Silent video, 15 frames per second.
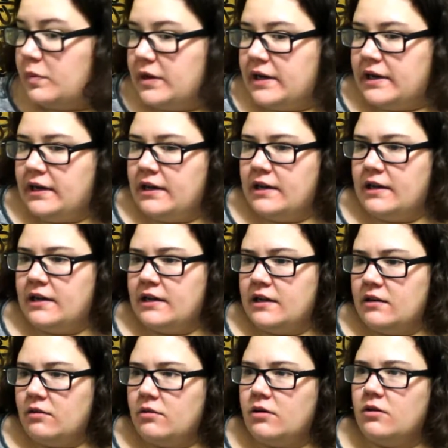
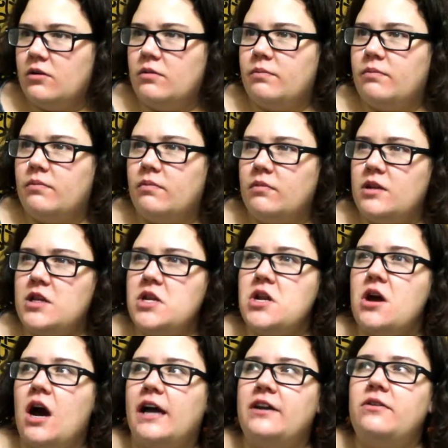But
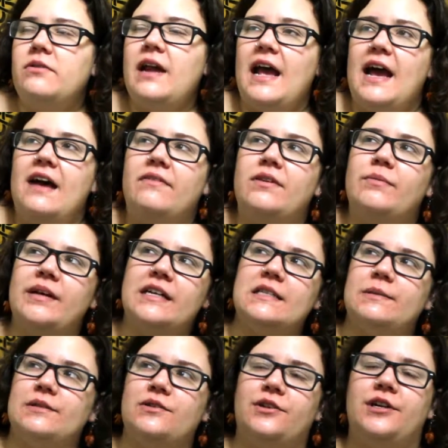no, I don't have it. My
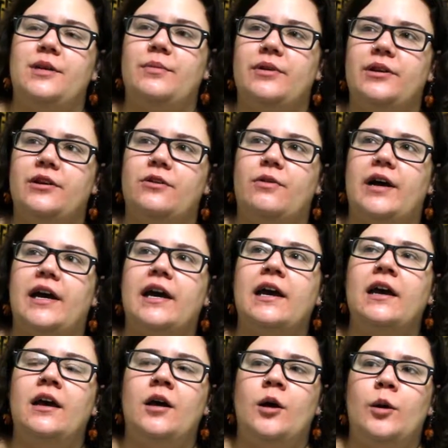husband's already put it away,
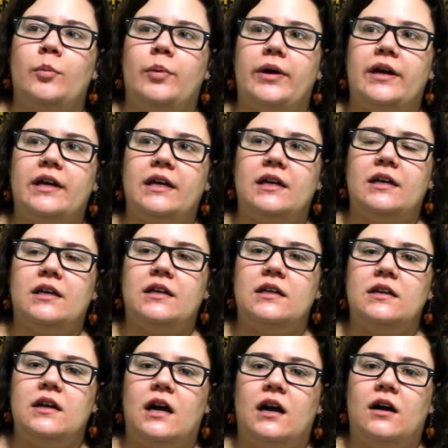but
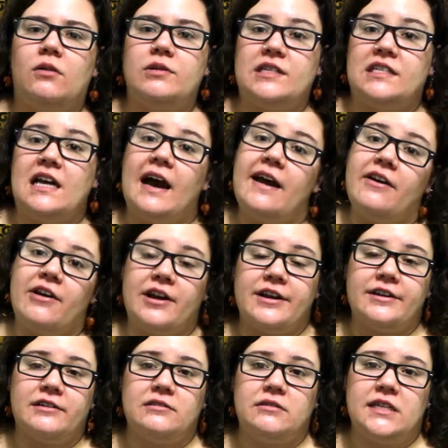it uh, was a tire
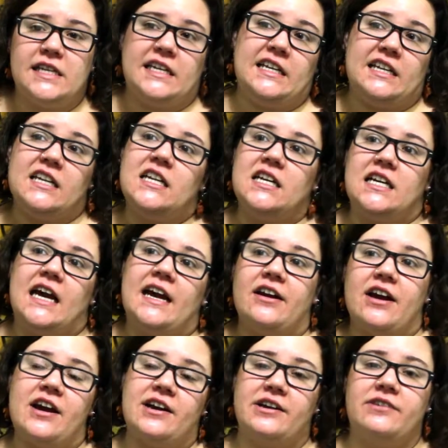iron. He needed a
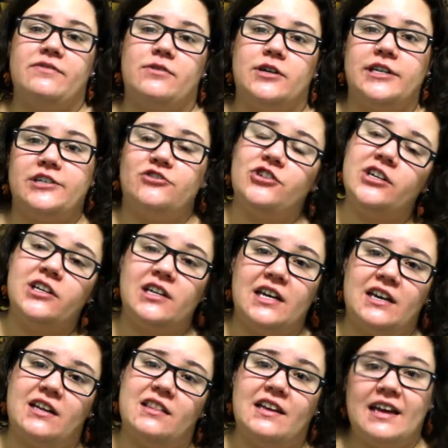tire iron for his truck,
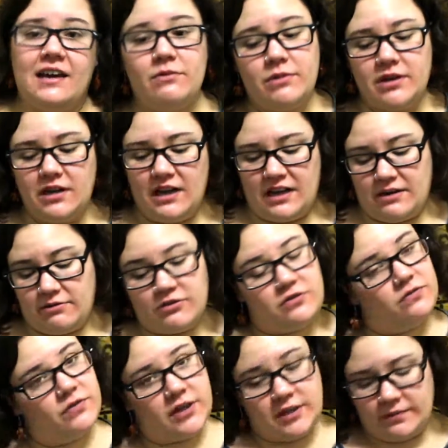and they had one. It
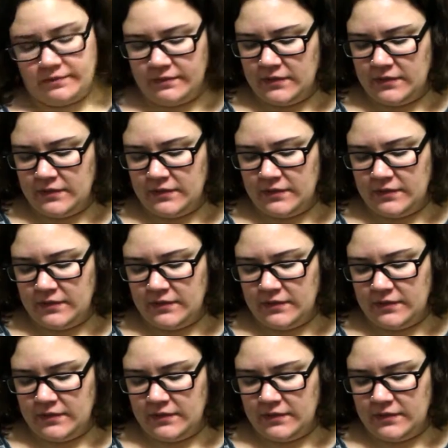was free.